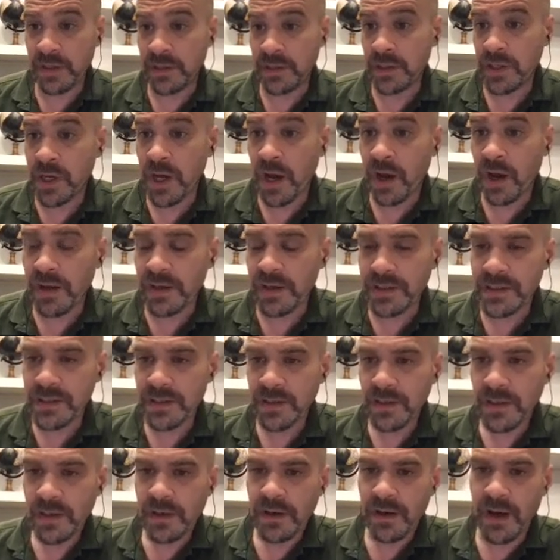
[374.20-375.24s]
in gut
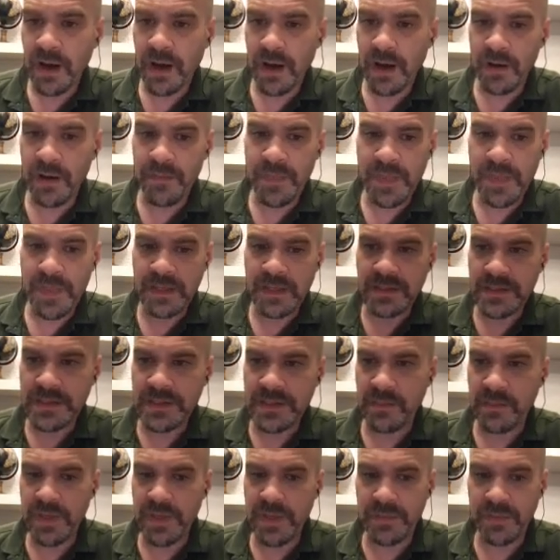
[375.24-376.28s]
in
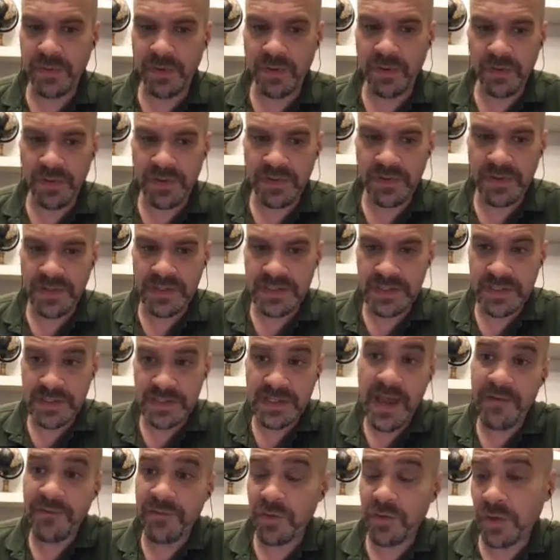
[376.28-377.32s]
some people. This is
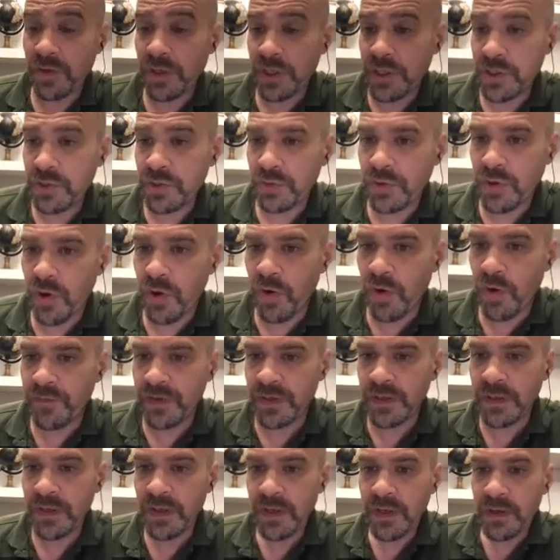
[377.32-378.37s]
after acute
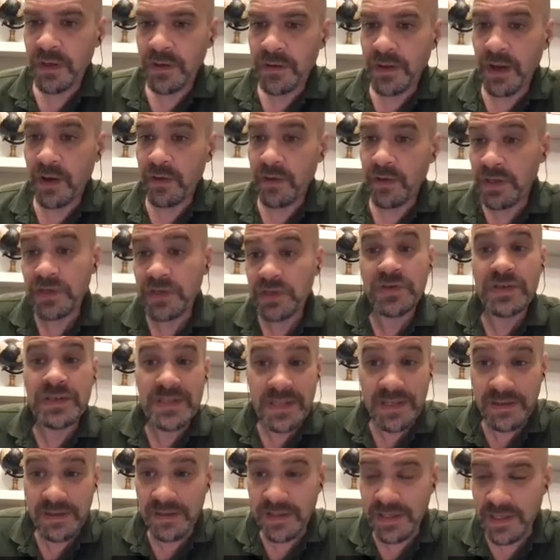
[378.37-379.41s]
COVID. Now,
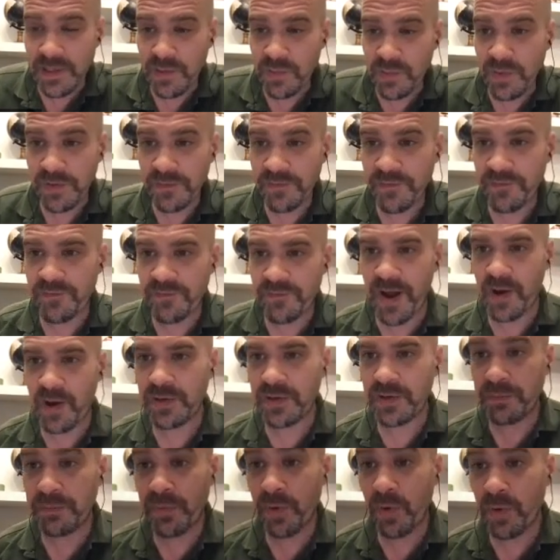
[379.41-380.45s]
interestingly, we've
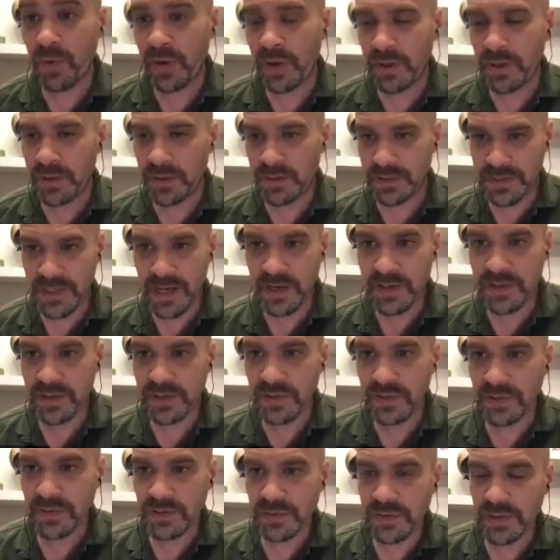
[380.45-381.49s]
found,
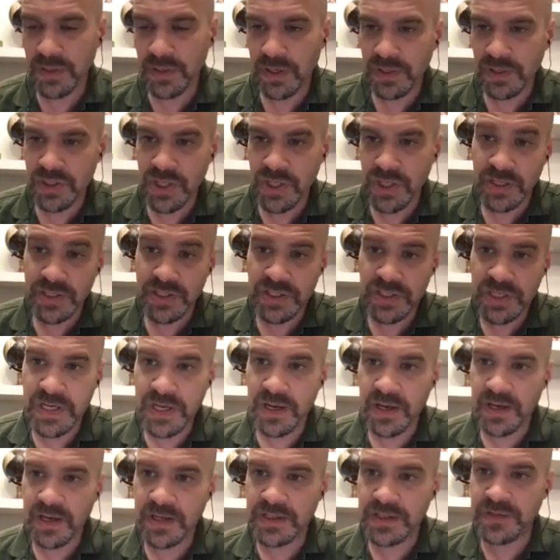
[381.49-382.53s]
Dr. John
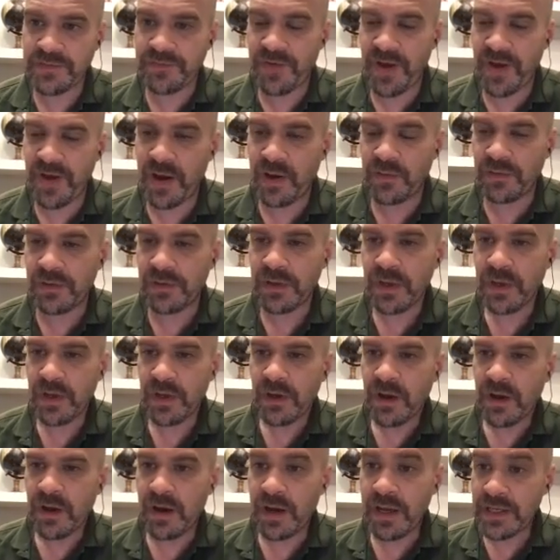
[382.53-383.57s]
Chia has found
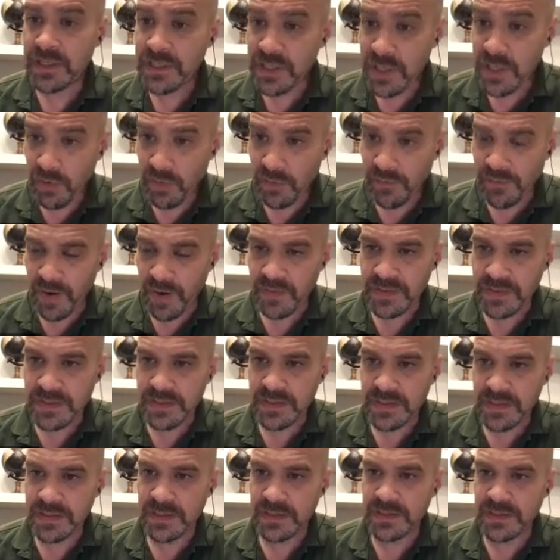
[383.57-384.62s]

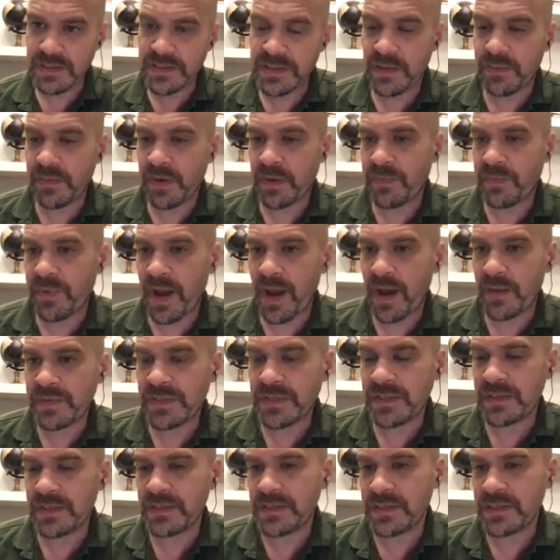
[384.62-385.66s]
enteroviruses in stomach
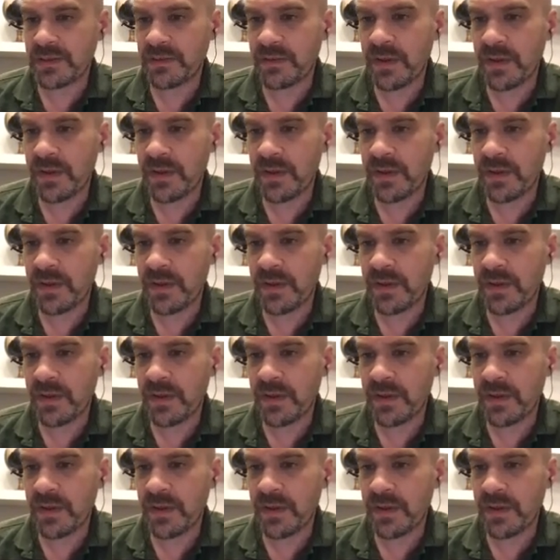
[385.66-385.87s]
biopsies